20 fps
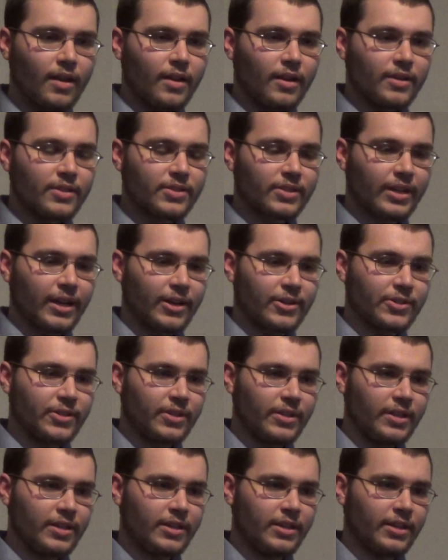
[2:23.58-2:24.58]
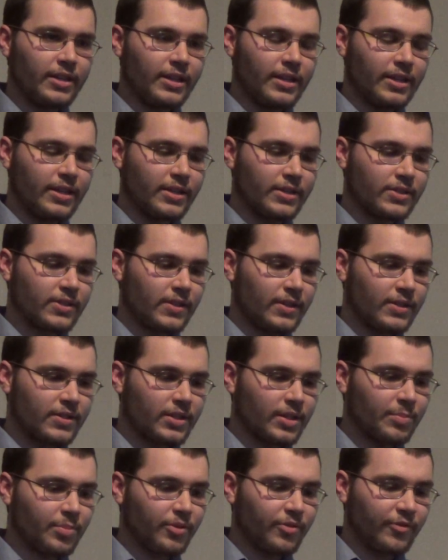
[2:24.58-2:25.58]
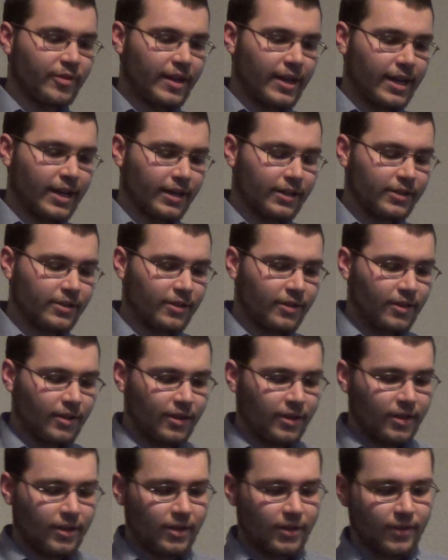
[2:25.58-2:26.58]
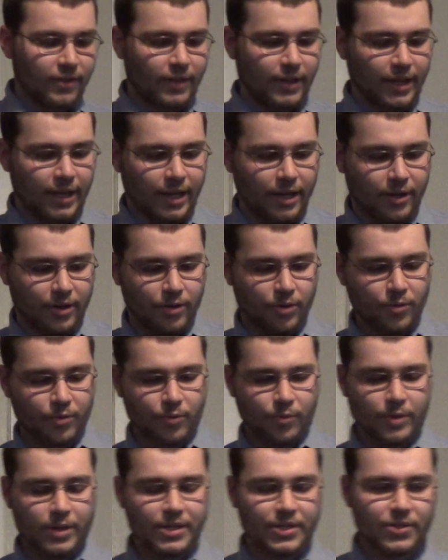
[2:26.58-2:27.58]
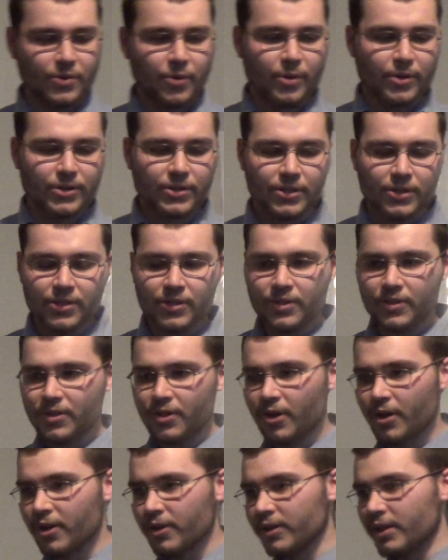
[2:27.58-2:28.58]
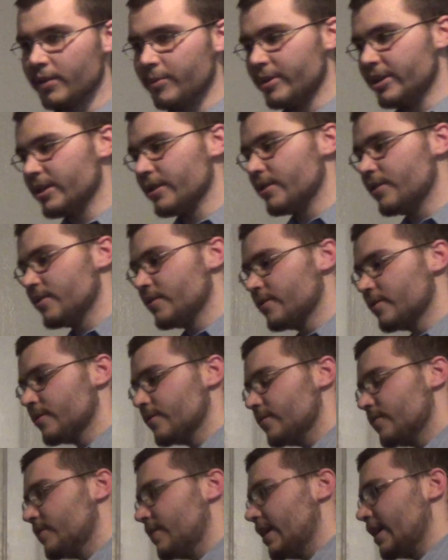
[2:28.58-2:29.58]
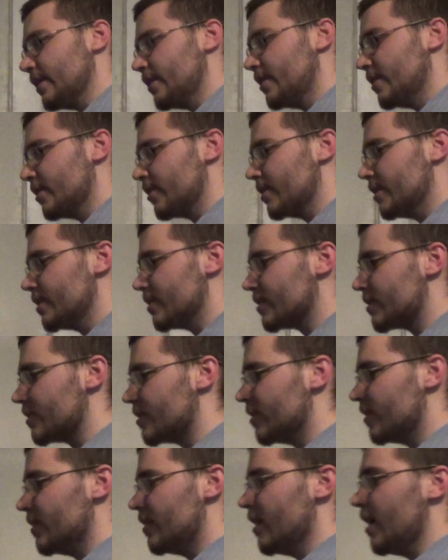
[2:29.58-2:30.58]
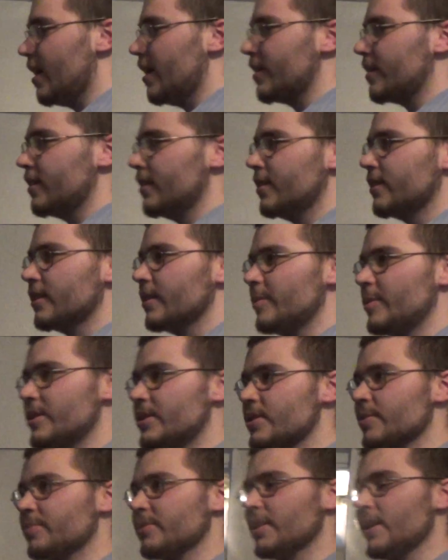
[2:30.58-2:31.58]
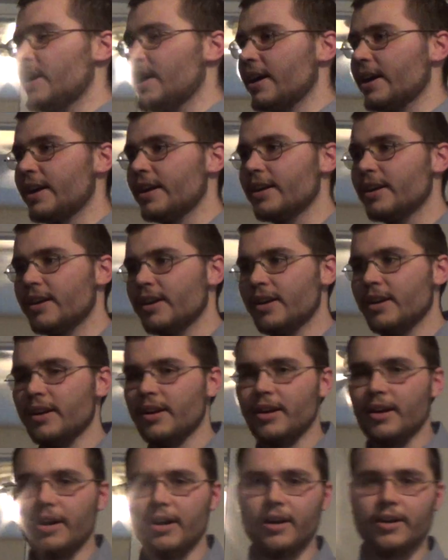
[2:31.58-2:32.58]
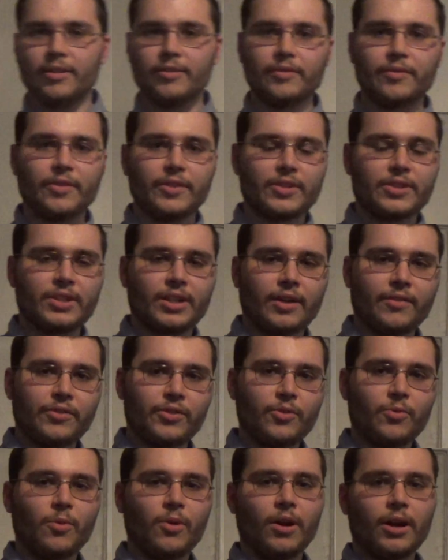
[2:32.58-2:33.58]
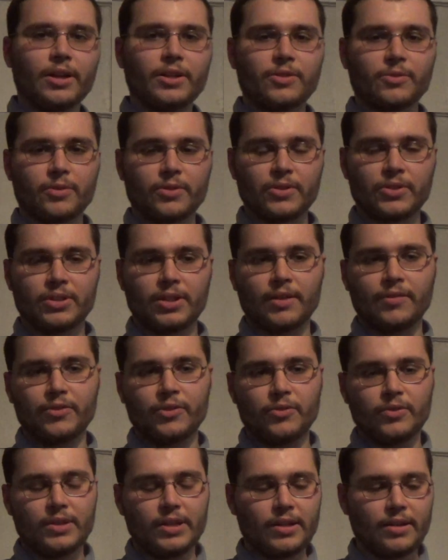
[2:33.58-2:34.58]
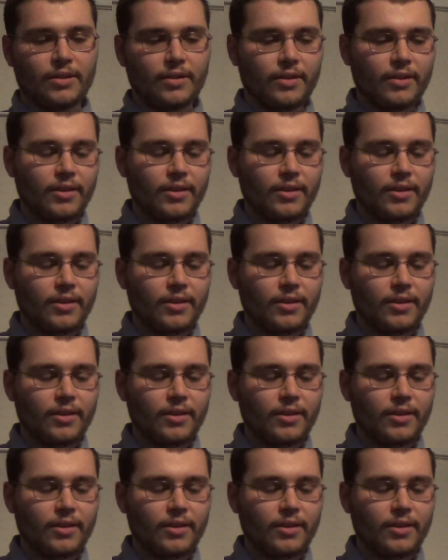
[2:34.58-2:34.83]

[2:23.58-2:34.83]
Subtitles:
Scarcity is the simple fact that resources are limited, that there is not an unlimited supply of the stuff you want or the stuff you need.